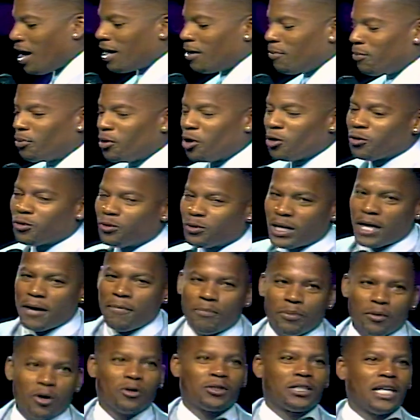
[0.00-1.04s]
to broke. They
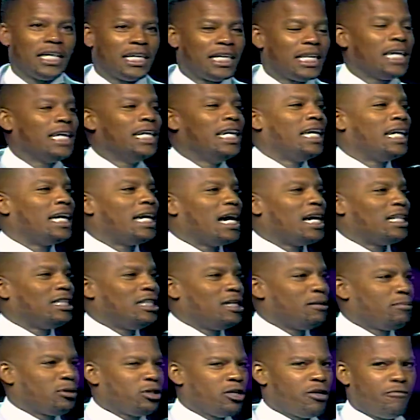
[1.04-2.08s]
broke, they kill their
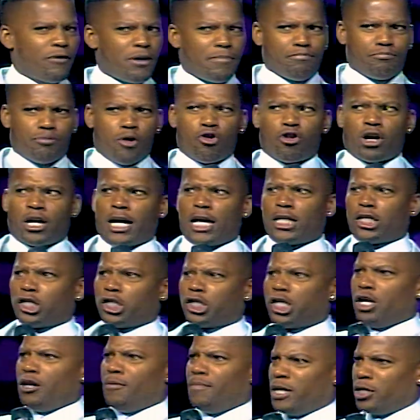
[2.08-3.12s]
goddamn self. I'm broke, I got to
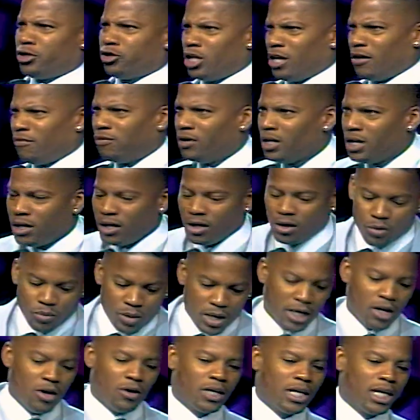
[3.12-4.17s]
kill myself. We
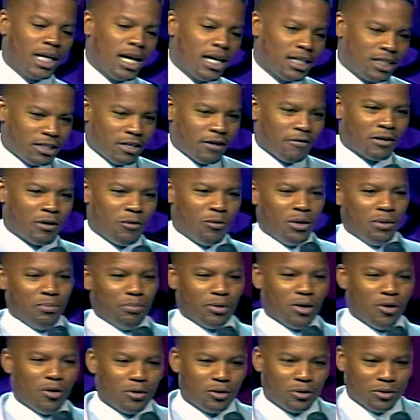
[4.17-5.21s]
ain't gonna kill ourselves because we
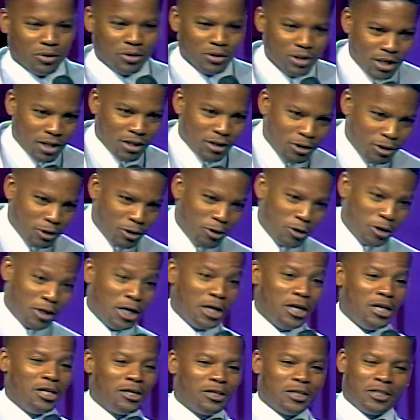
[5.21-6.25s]
broke. You gonna
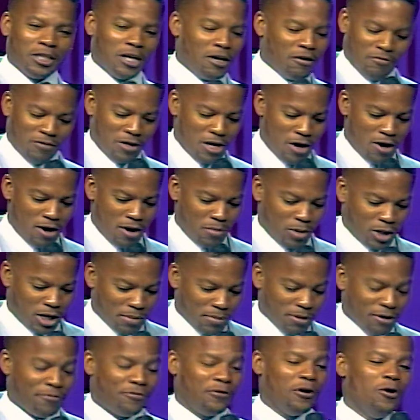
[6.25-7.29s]
kill yourself? No, I'm gonna get
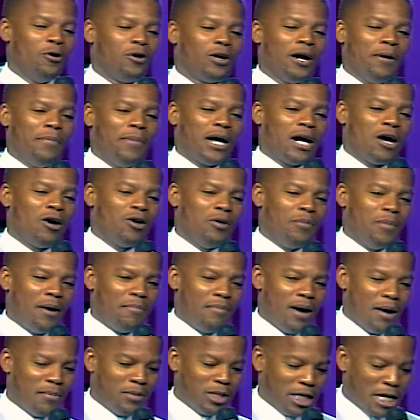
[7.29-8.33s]
my phone cut back onto my
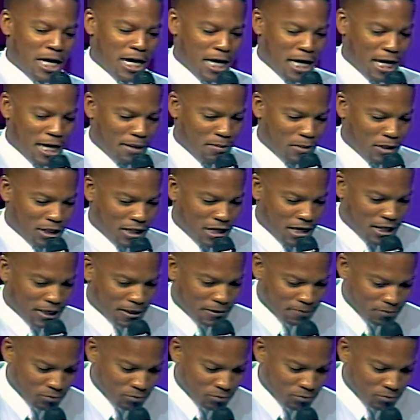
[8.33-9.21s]
mama name and then.